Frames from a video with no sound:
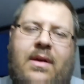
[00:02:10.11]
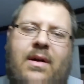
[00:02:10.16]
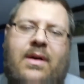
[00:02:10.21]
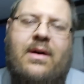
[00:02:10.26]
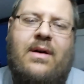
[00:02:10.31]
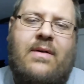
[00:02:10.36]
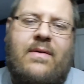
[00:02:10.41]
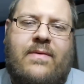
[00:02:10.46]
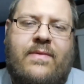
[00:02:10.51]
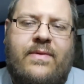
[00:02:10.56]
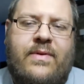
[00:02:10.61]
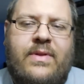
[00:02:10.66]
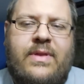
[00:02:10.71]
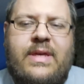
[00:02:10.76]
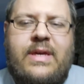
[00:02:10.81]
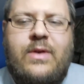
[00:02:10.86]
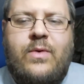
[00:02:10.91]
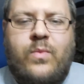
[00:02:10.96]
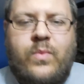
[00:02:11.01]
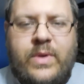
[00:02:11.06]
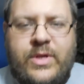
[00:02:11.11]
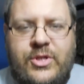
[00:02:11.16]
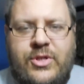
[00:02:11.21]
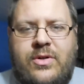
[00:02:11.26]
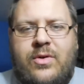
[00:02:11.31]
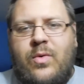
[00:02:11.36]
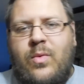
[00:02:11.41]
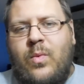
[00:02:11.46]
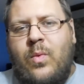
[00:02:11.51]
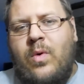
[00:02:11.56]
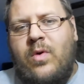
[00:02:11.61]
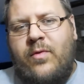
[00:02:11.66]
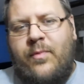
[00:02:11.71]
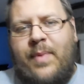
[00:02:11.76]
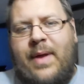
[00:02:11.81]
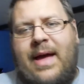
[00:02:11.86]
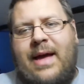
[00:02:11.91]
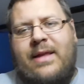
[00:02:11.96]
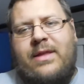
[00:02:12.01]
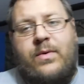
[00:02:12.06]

of the original Wolfpack,